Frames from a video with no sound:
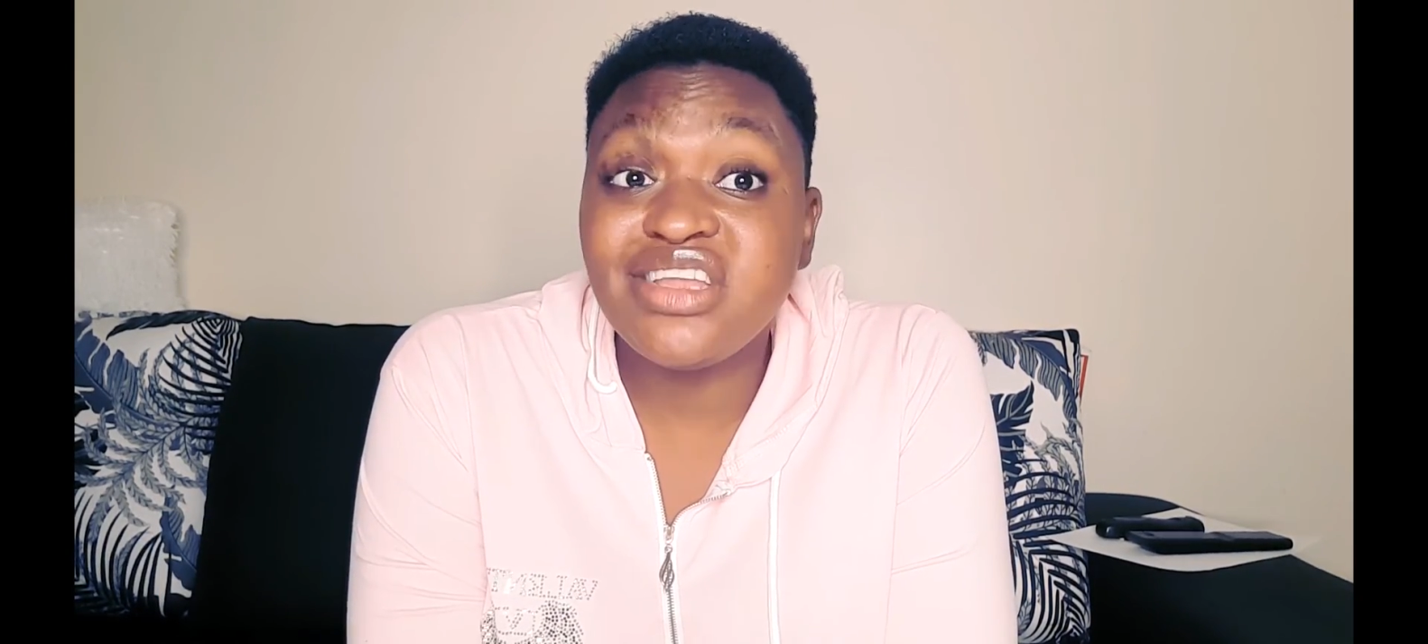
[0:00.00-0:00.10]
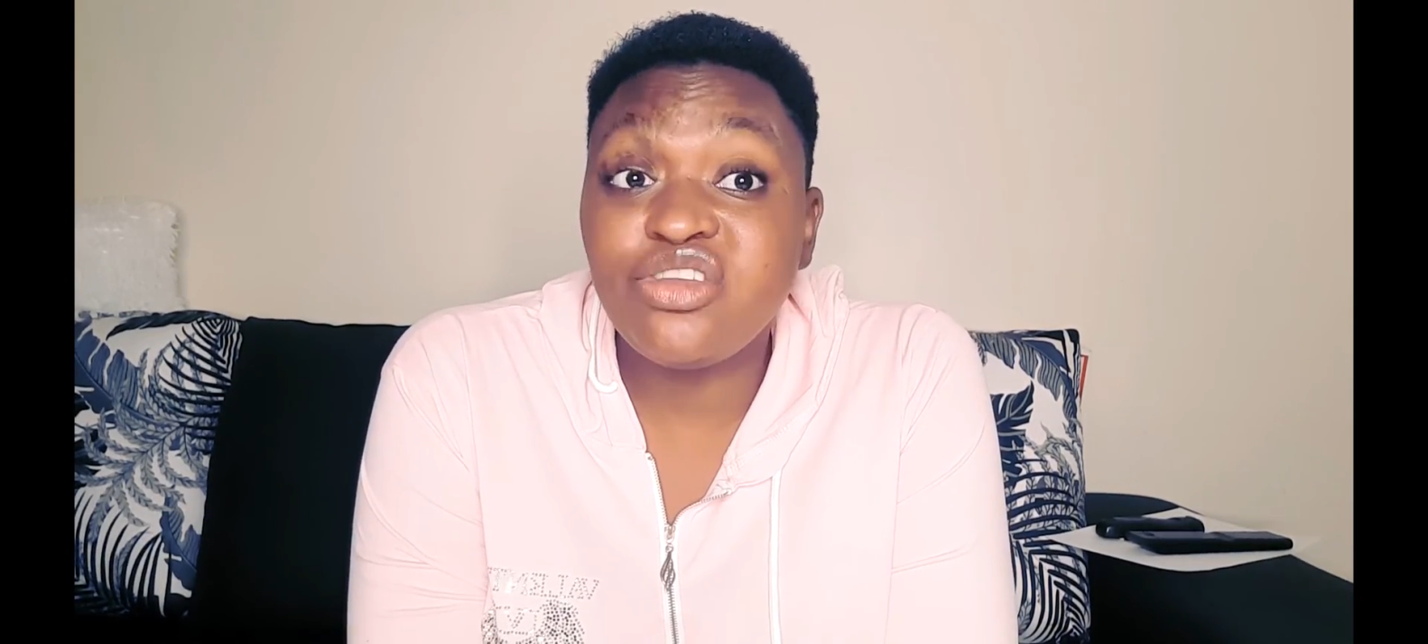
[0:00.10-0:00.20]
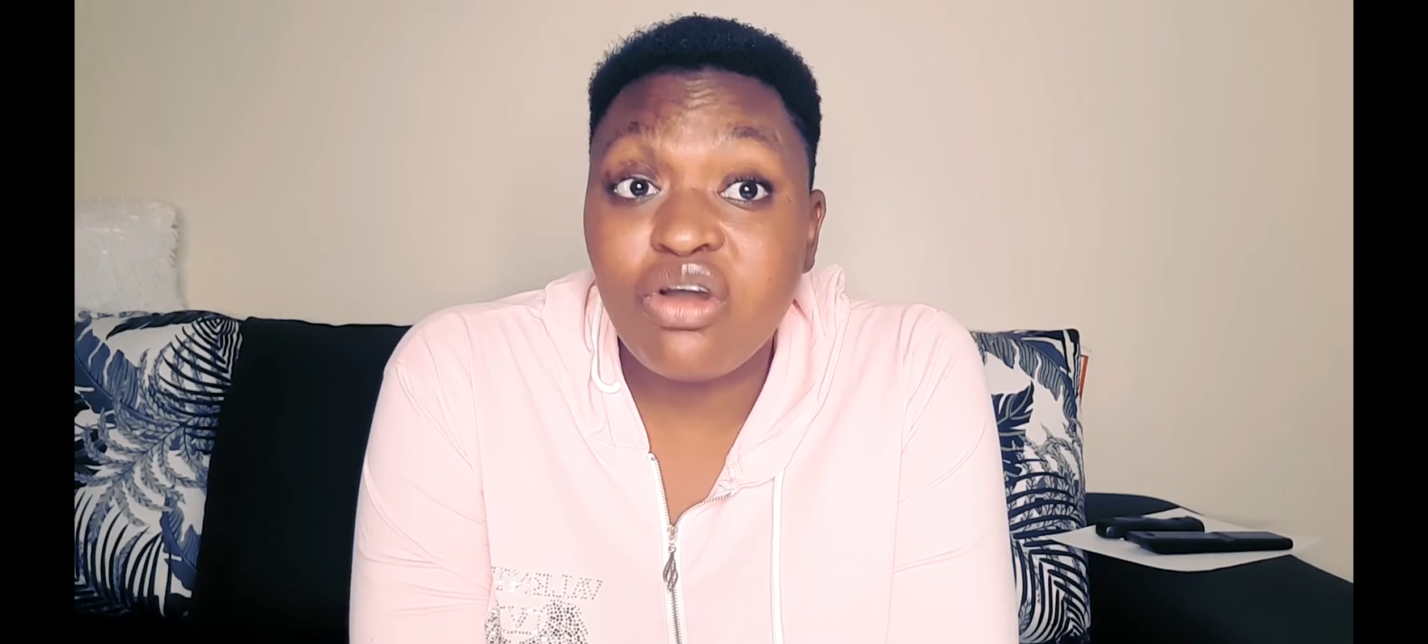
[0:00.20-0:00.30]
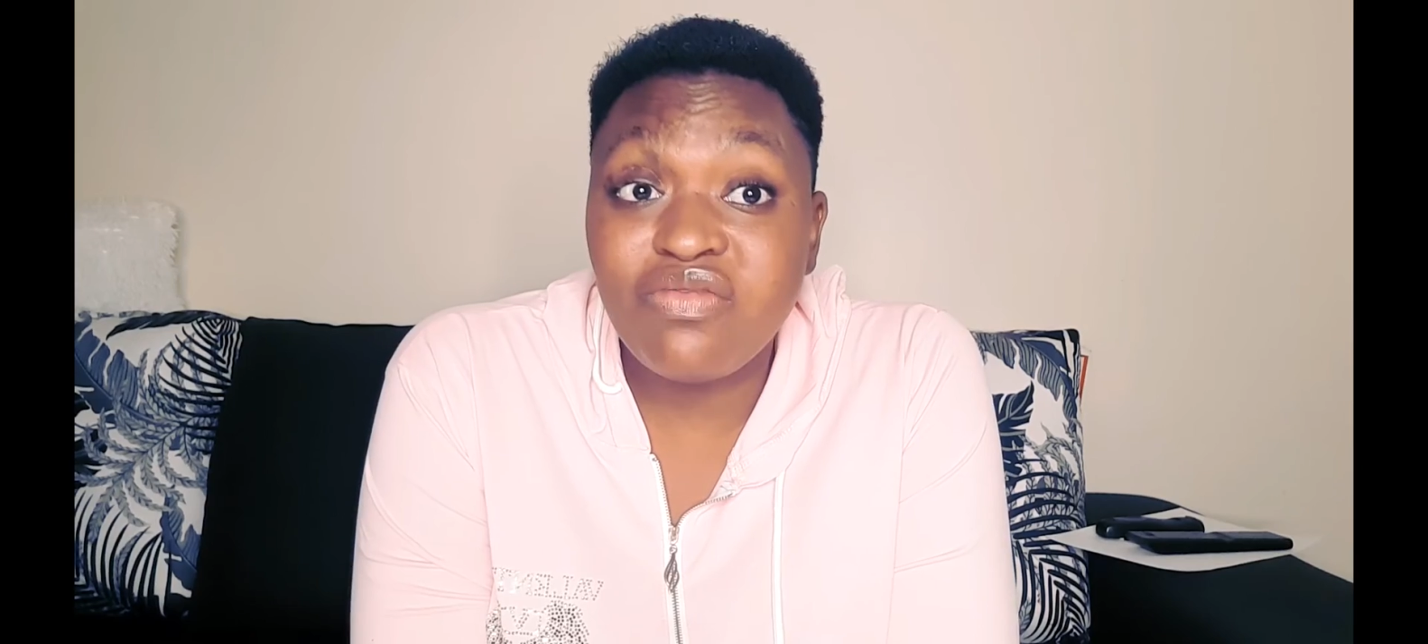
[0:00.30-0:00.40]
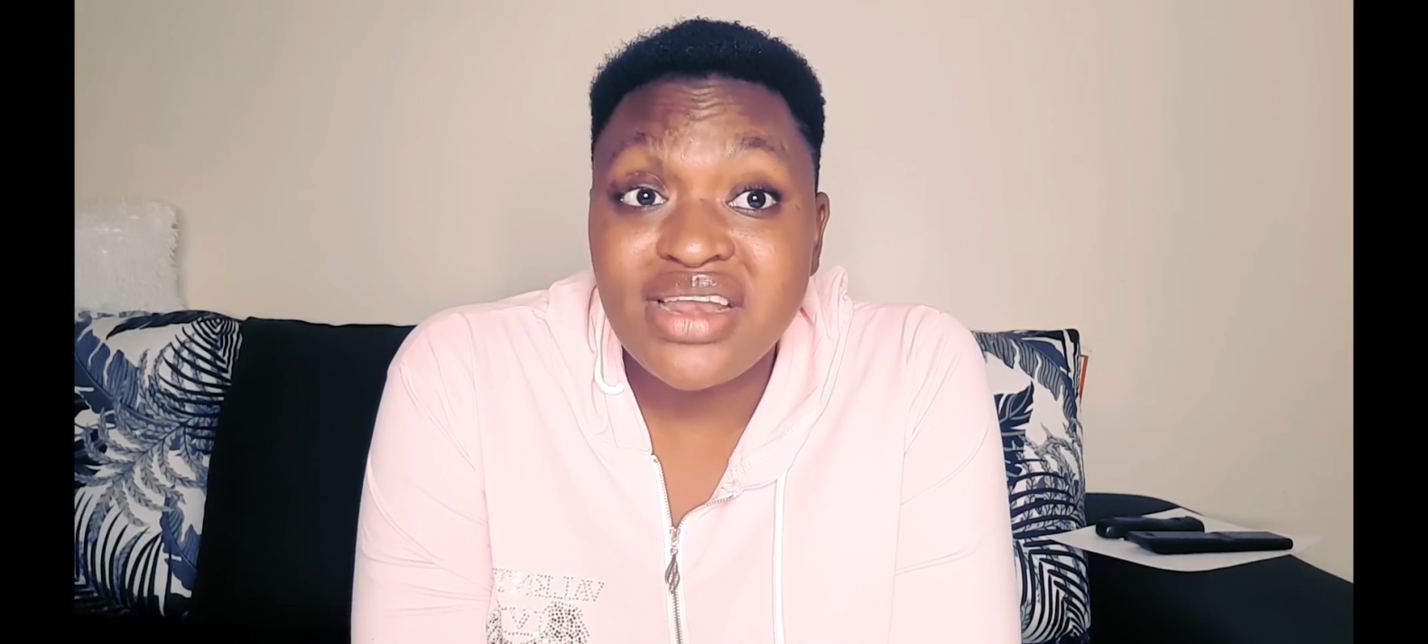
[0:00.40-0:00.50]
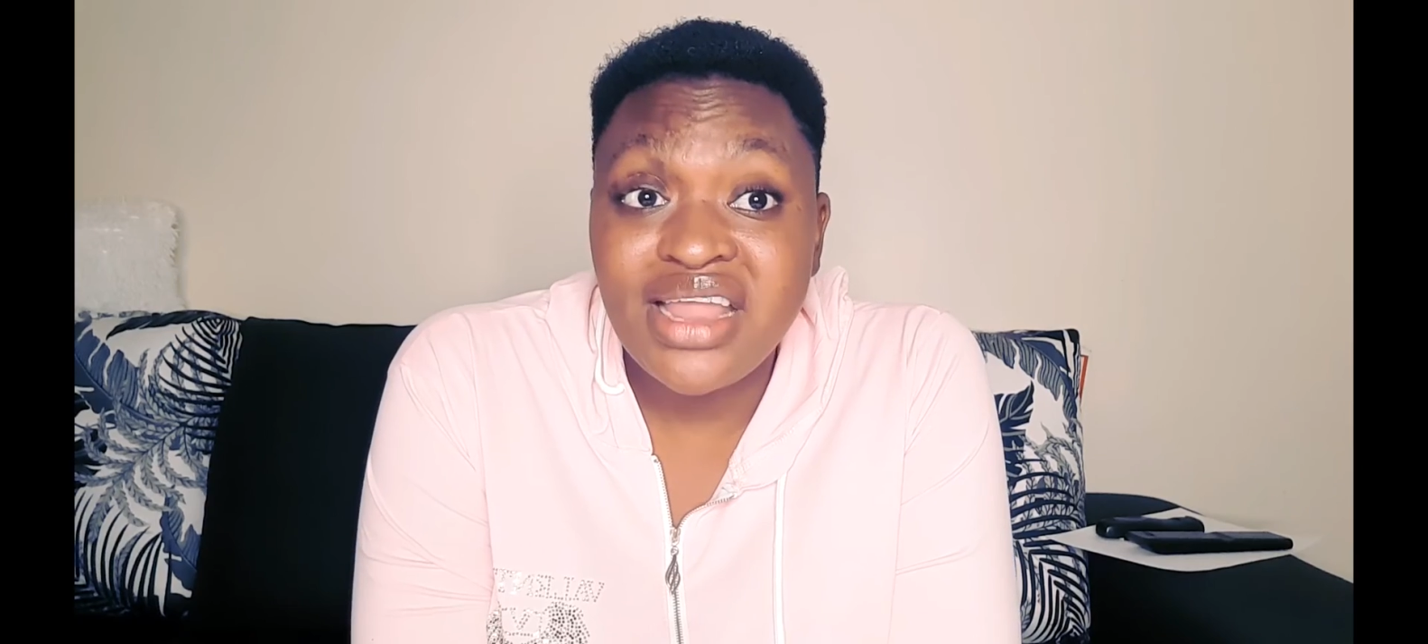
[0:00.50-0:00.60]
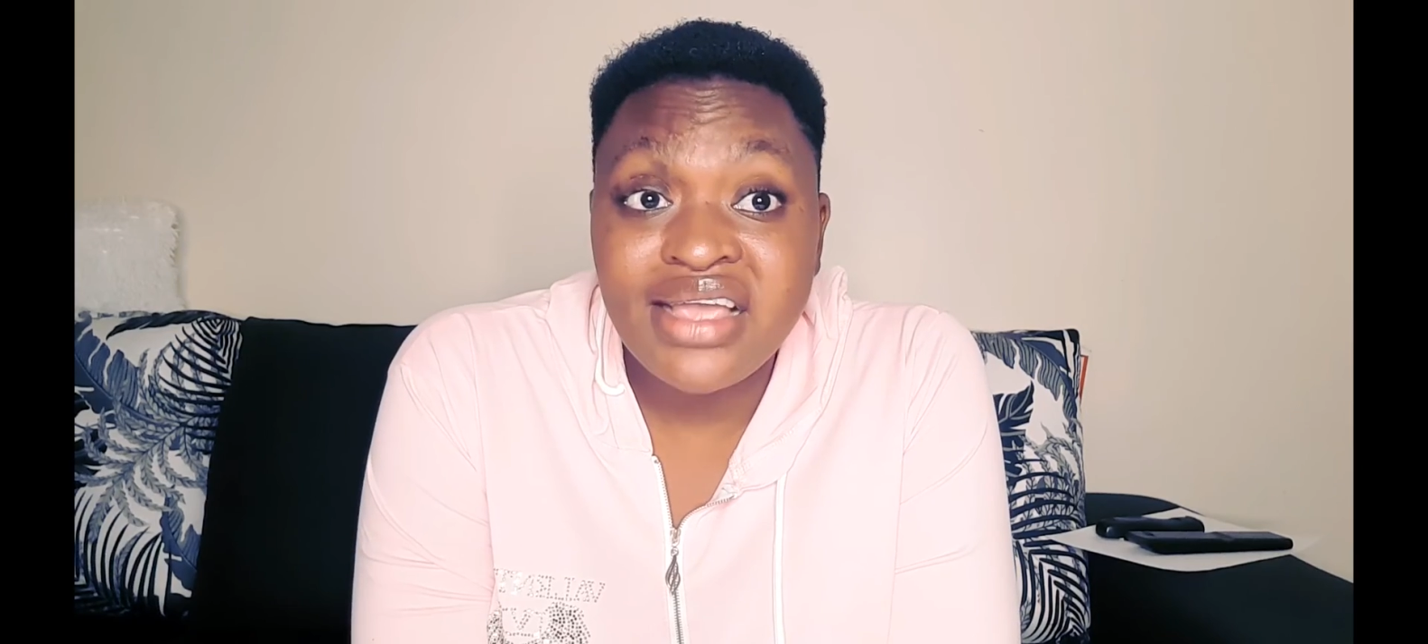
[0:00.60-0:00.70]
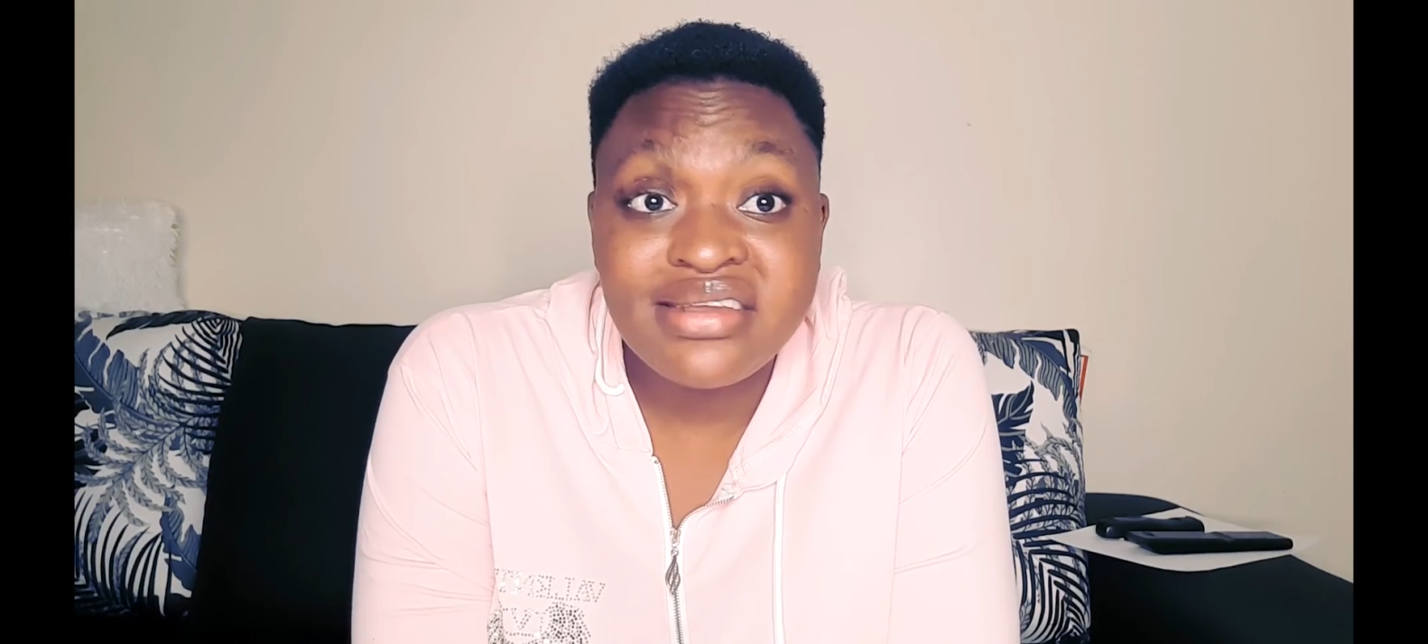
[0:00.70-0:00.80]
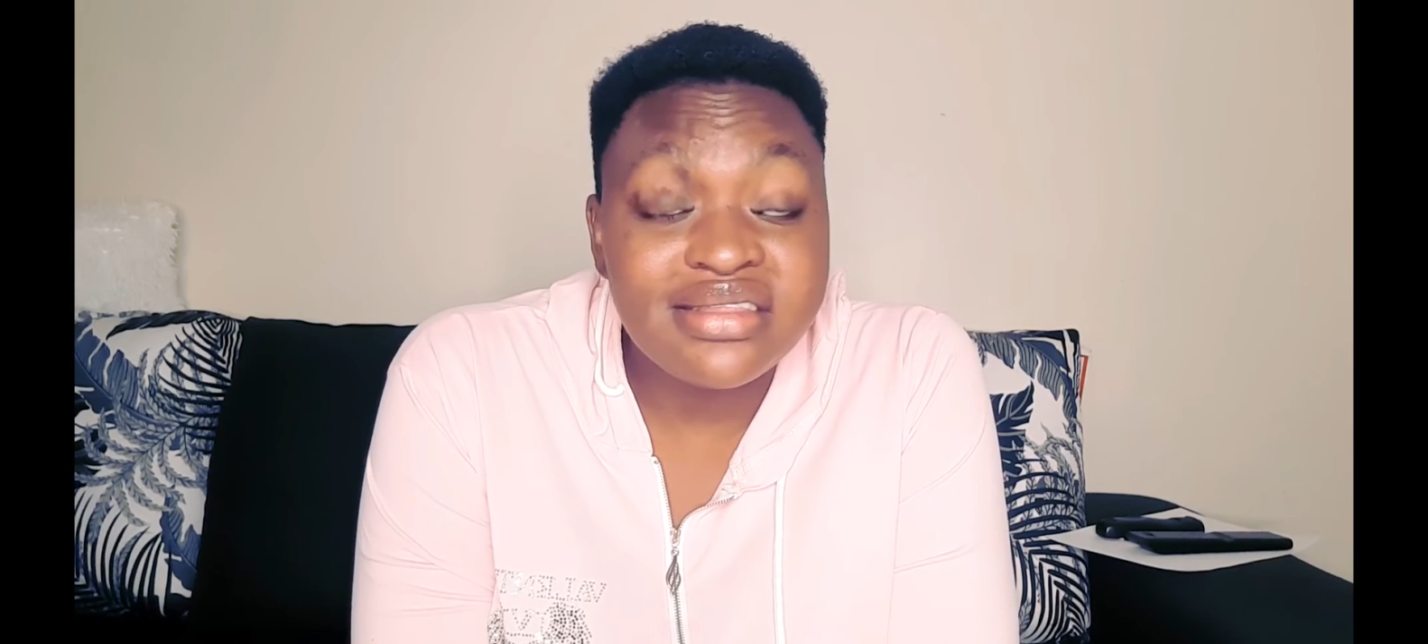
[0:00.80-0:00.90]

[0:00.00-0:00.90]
it overnight,